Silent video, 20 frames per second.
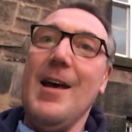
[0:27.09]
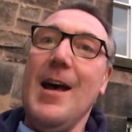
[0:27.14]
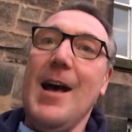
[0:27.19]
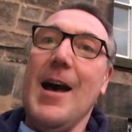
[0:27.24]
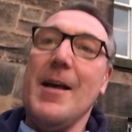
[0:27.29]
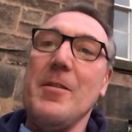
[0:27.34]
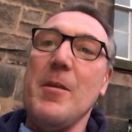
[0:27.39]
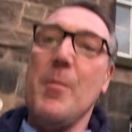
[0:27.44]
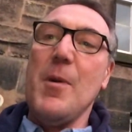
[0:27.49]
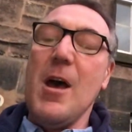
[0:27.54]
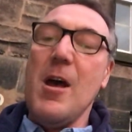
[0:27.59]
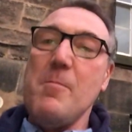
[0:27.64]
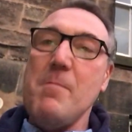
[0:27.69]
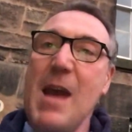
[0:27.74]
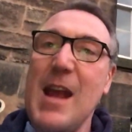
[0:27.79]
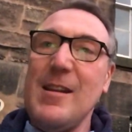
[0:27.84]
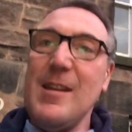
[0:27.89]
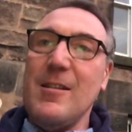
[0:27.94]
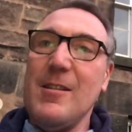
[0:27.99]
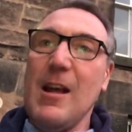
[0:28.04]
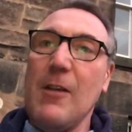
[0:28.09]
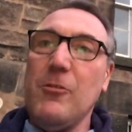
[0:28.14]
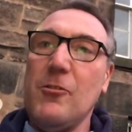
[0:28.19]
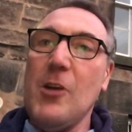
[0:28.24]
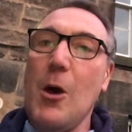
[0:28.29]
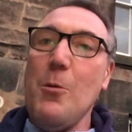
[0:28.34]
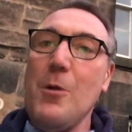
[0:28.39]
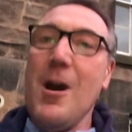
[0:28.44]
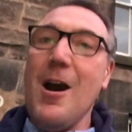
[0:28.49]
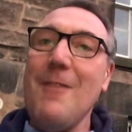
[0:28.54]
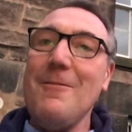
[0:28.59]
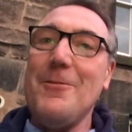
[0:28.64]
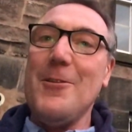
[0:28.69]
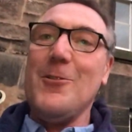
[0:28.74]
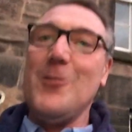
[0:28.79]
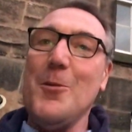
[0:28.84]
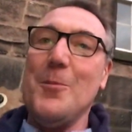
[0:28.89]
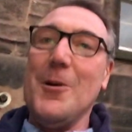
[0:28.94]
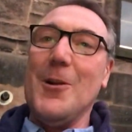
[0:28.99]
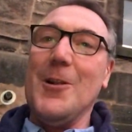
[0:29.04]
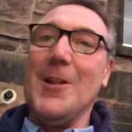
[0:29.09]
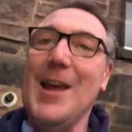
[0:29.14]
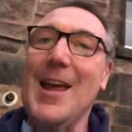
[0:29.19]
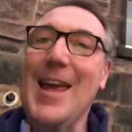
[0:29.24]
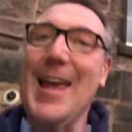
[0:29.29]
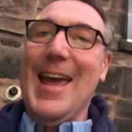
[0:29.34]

And the bird made itself so comfortable